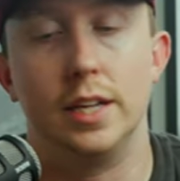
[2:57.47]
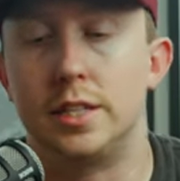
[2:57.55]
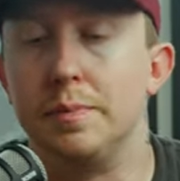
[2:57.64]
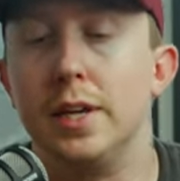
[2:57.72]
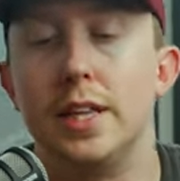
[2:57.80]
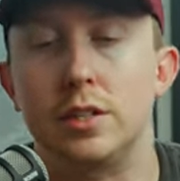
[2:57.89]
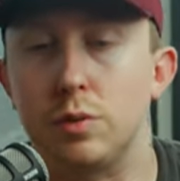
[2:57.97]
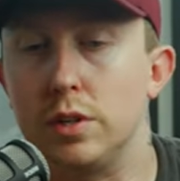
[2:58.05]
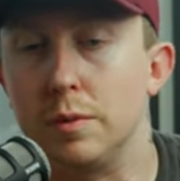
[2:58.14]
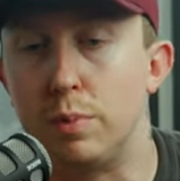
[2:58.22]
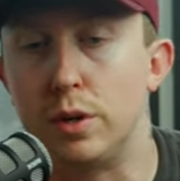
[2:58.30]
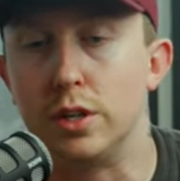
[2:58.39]
And to me, that's
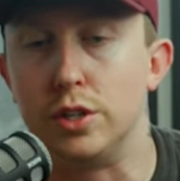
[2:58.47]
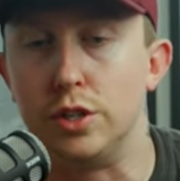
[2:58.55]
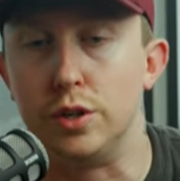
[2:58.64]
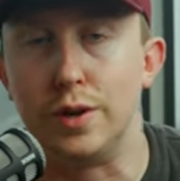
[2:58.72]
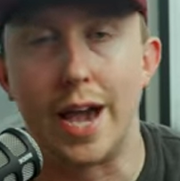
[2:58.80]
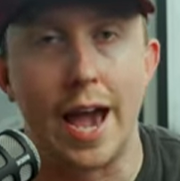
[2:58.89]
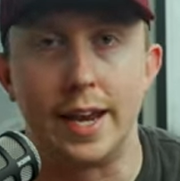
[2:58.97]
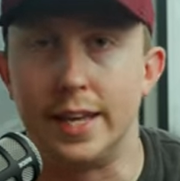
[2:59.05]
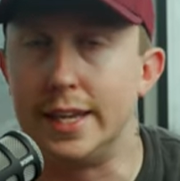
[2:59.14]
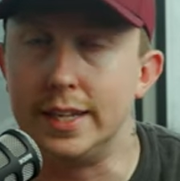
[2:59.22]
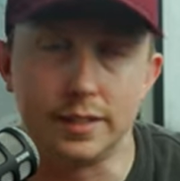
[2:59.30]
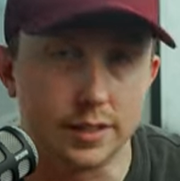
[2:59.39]
really important to do at
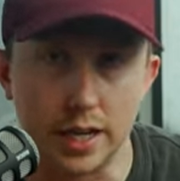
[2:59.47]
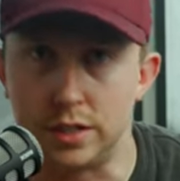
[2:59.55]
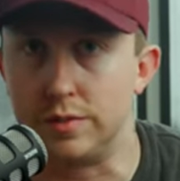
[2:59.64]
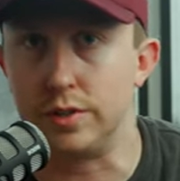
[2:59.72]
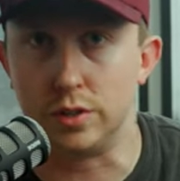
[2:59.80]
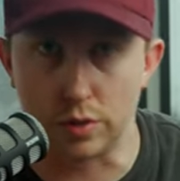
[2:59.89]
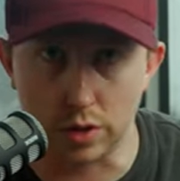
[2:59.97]
any stage of your